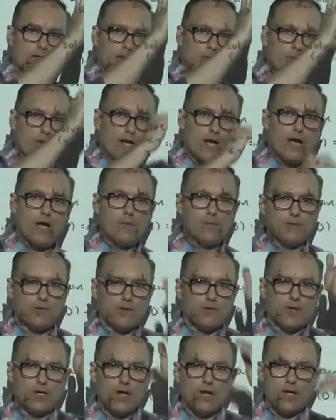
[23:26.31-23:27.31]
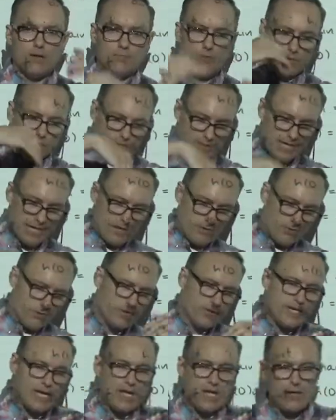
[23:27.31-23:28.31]
going up, going
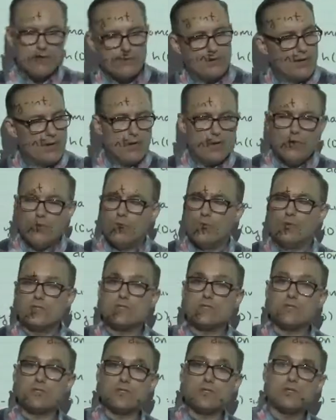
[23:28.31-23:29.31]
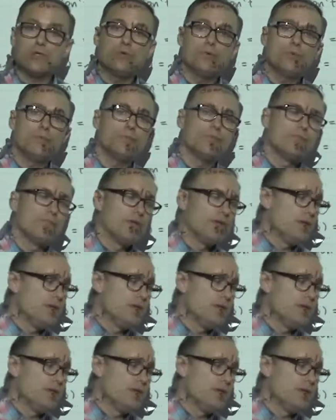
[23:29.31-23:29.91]
down? What's the scoop?